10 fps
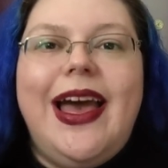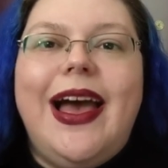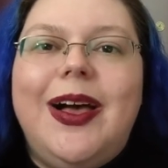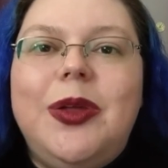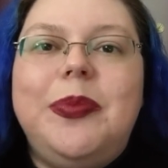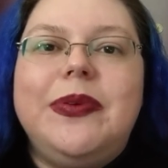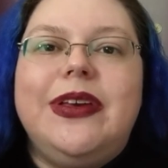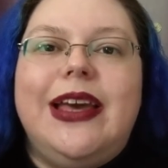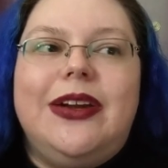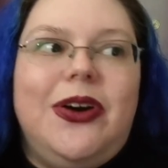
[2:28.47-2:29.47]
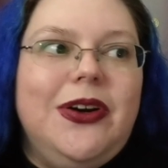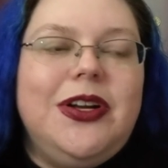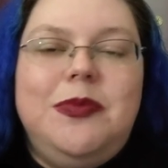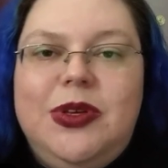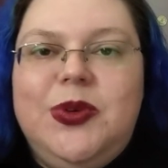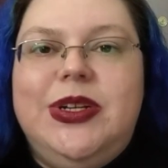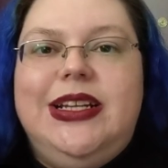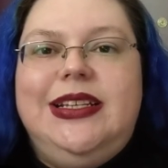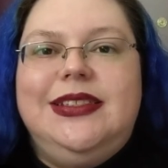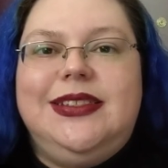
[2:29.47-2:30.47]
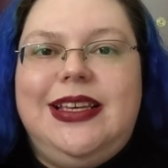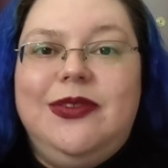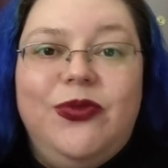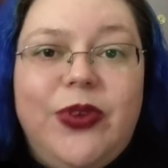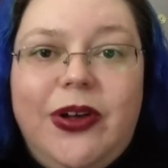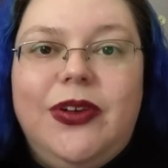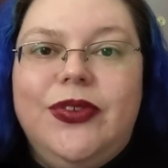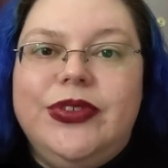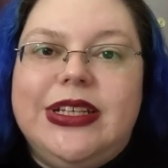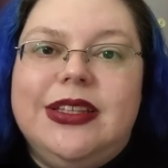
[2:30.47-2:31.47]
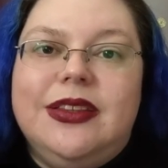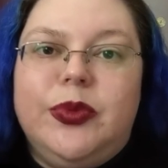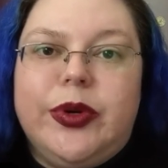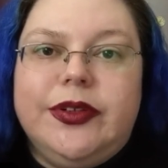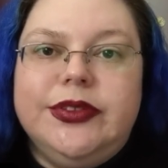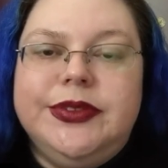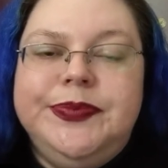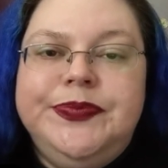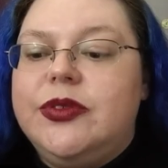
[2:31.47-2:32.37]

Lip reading: help get our communities involved in the world.